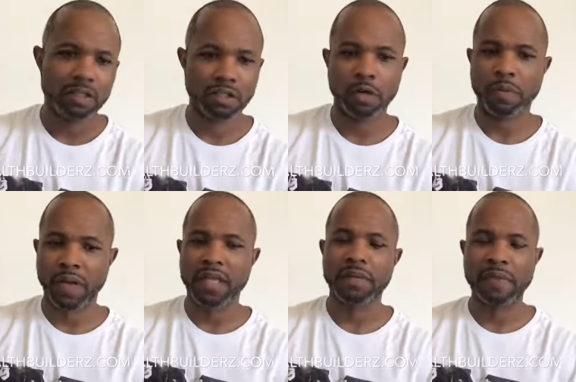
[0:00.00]
you know,
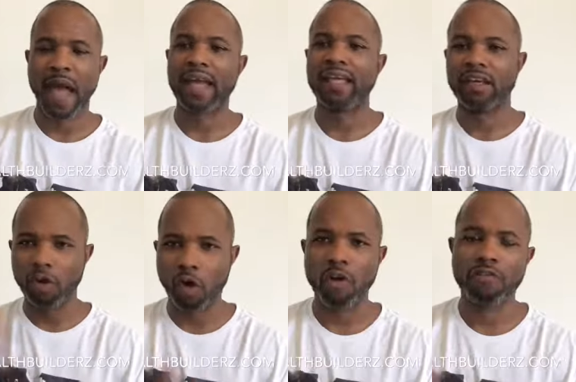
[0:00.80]
piggybacking
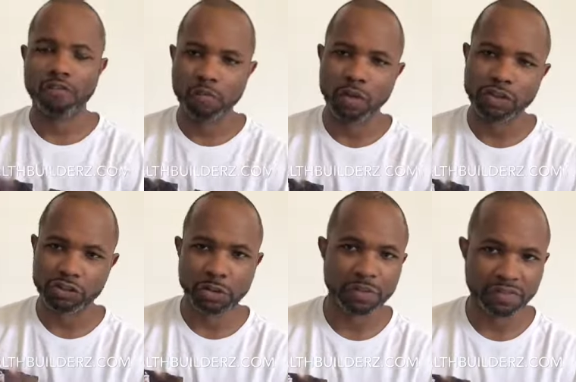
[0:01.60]
off of one
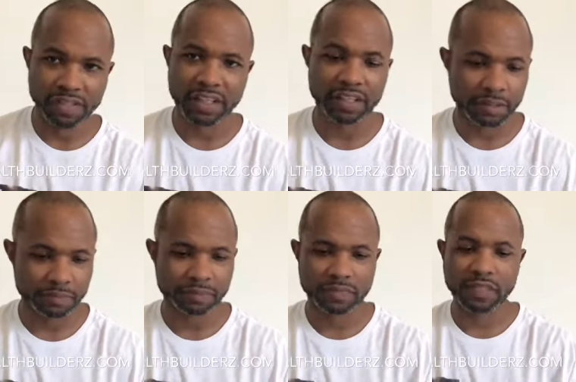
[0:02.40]
stream of income.
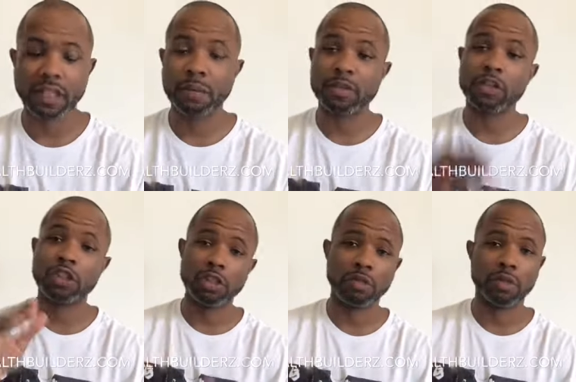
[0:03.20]
Number
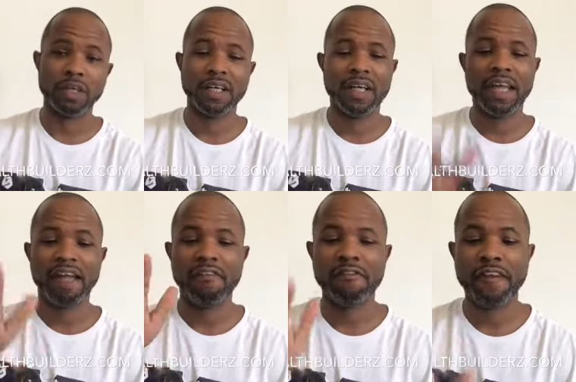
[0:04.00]
two,
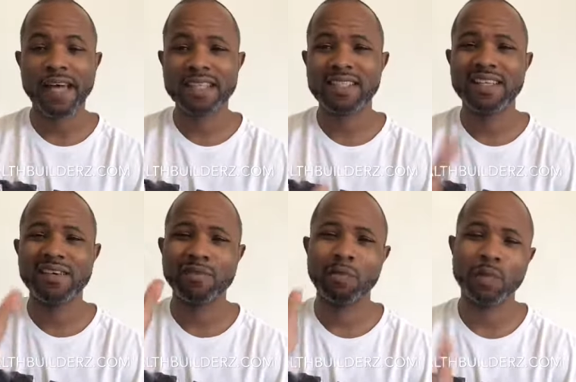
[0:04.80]
invest
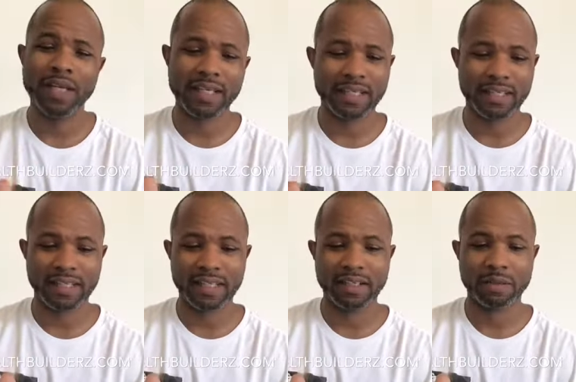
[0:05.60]

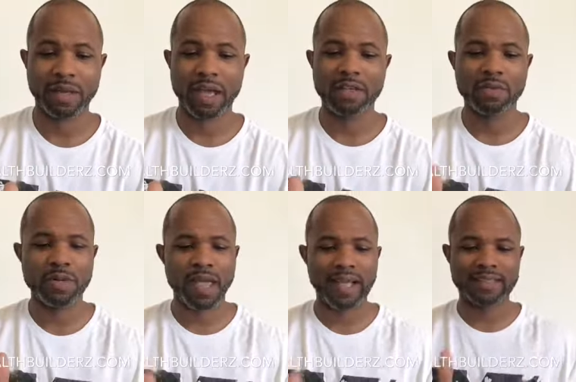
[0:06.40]
weekly. Okay, you
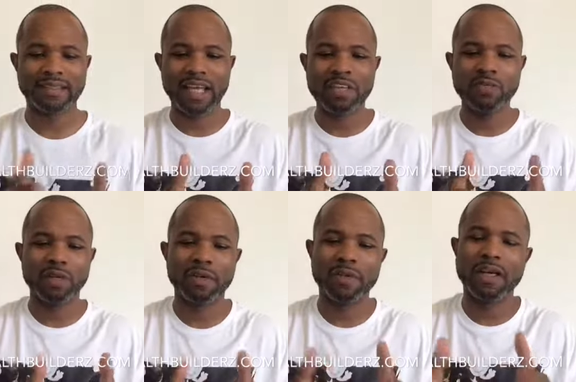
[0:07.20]
can't say you
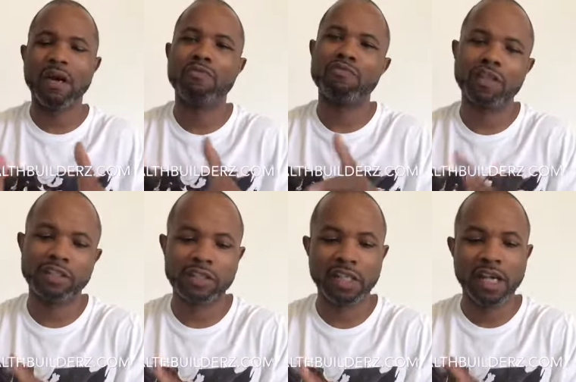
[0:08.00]
want to become
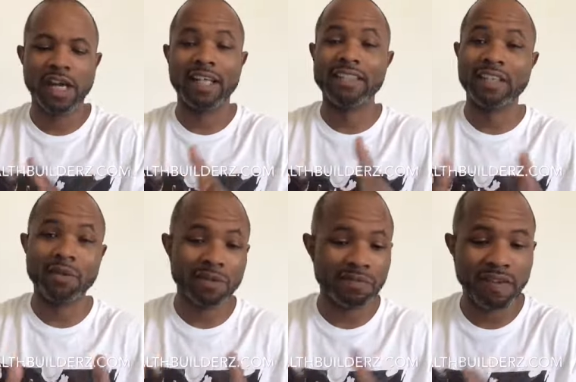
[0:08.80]
rich and
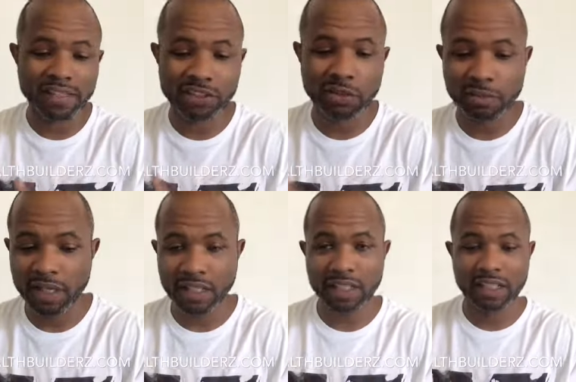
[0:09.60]
don't invest your
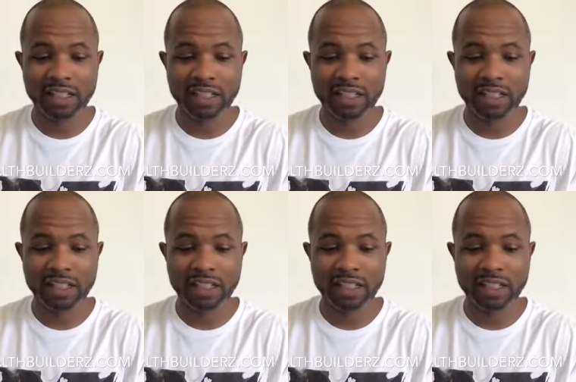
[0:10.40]
money.